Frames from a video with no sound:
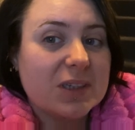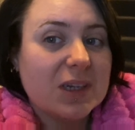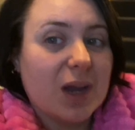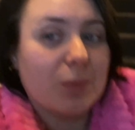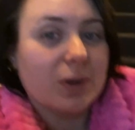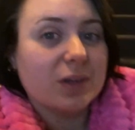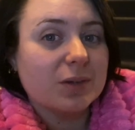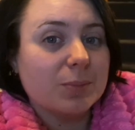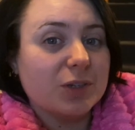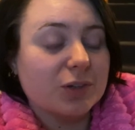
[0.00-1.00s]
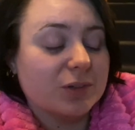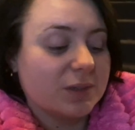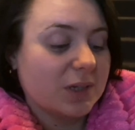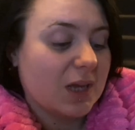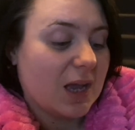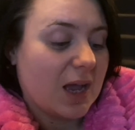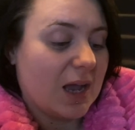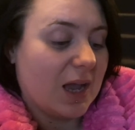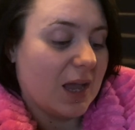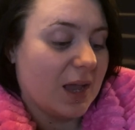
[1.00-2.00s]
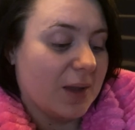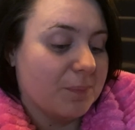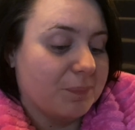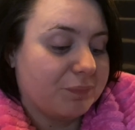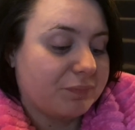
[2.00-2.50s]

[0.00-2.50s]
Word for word: I want it to be done um,